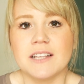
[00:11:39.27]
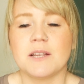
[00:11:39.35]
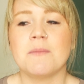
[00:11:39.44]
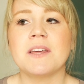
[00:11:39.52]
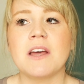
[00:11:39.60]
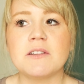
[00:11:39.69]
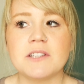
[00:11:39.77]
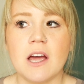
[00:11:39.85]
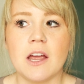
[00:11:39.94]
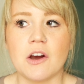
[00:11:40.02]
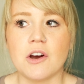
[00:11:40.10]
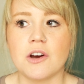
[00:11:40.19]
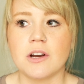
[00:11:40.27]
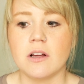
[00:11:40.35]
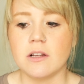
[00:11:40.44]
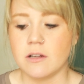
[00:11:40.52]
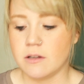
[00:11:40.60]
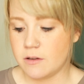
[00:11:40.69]
Something else I
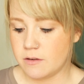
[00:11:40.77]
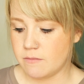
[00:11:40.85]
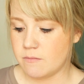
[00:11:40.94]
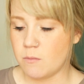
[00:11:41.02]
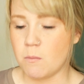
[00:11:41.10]
heard,